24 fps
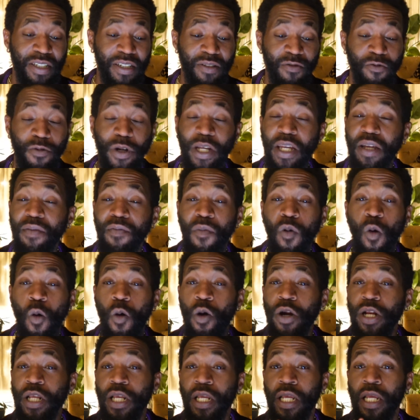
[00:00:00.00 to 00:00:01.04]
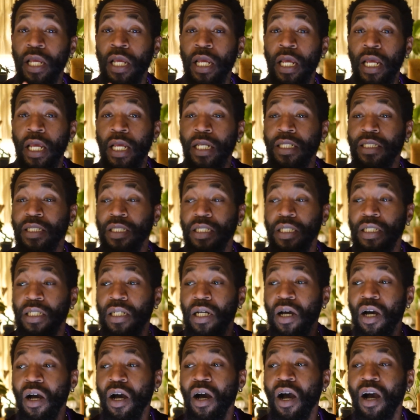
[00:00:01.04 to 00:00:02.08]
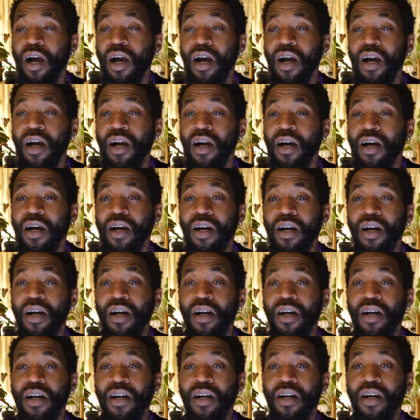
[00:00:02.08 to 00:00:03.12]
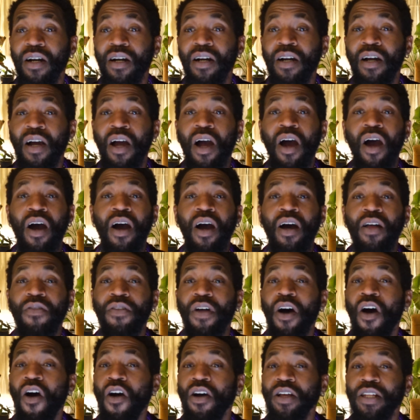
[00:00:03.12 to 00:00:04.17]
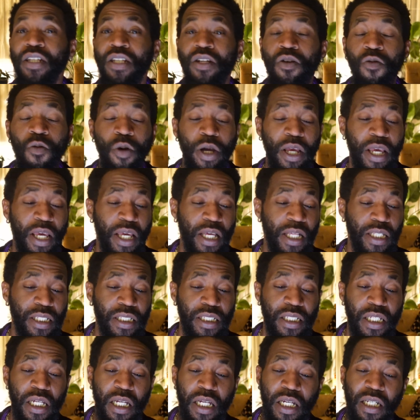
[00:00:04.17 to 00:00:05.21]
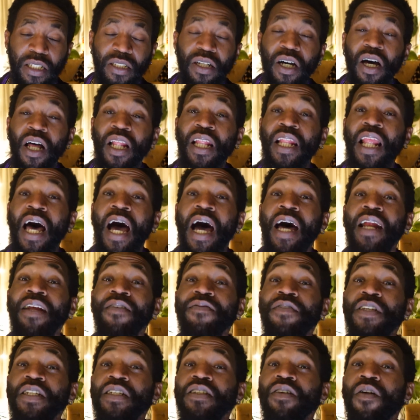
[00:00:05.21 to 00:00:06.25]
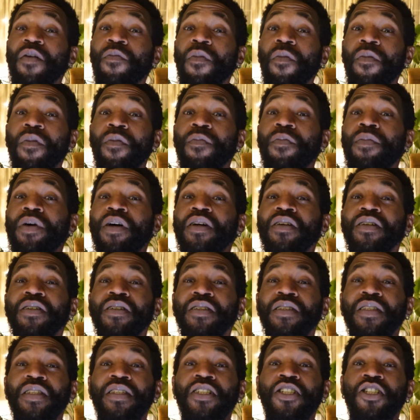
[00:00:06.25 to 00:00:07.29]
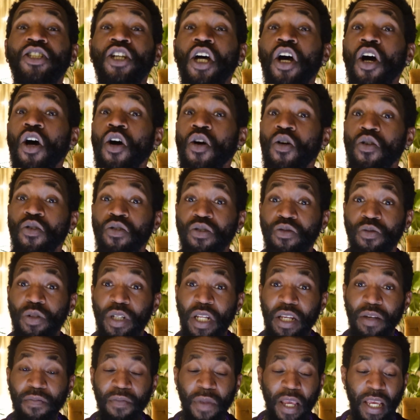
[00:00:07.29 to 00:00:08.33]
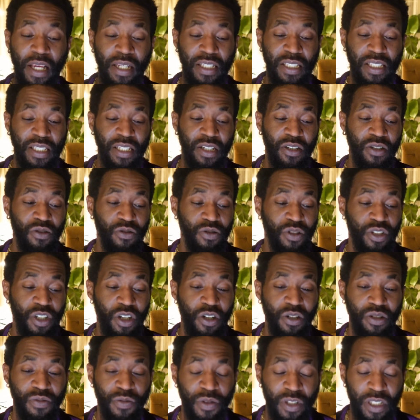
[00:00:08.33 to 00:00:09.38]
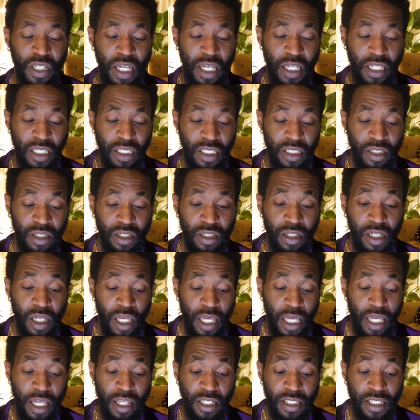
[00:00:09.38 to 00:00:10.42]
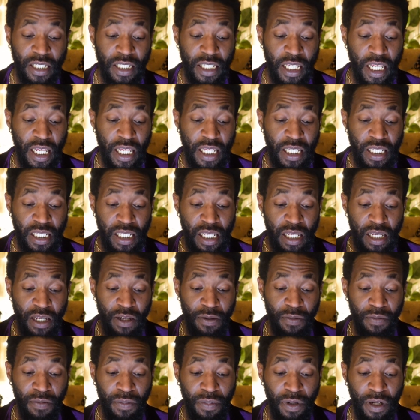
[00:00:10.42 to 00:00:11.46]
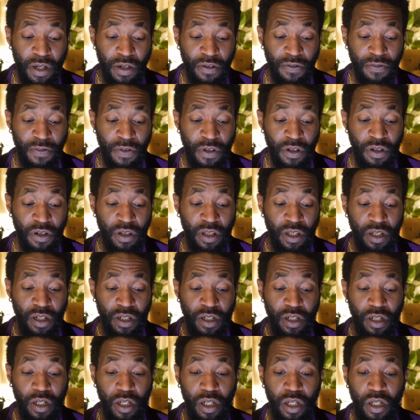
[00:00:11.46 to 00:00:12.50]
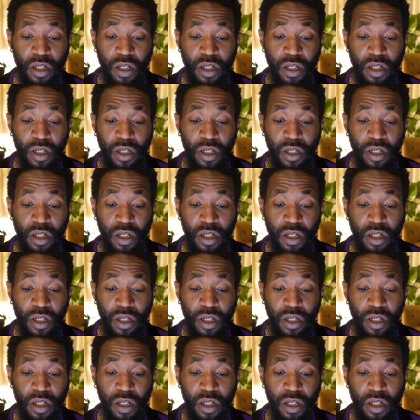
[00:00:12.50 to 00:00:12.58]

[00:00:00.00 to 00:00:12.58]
Rick and Morty to the Harley Quinns, to a lot of the shows where they make subtle jokes pertaining to incest, pedophilia,